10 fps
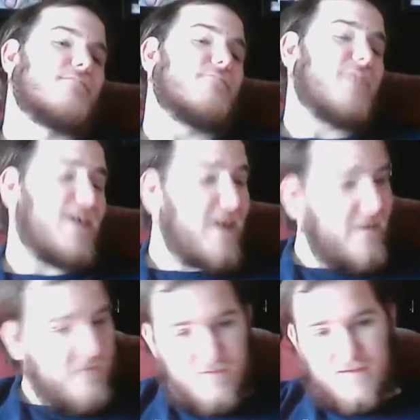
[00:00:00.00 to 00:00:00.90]
But,
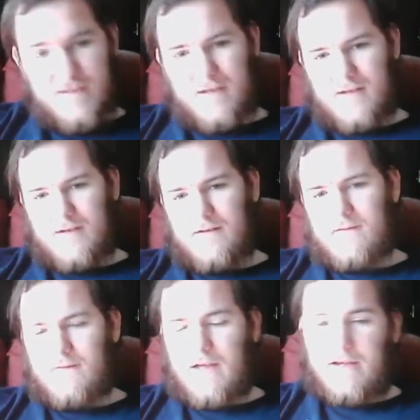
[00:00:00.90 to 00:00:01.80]
yeah,
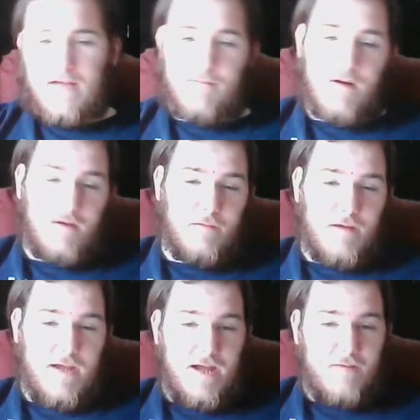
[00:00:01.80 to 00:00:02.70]
that kind of popular
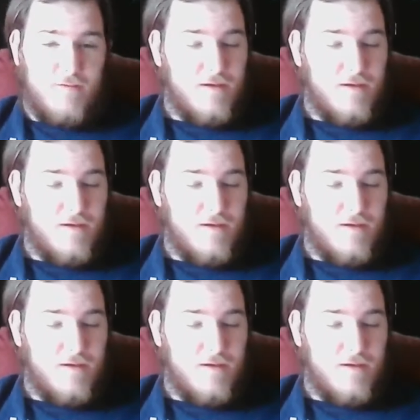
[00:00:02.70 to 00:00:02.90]
I have.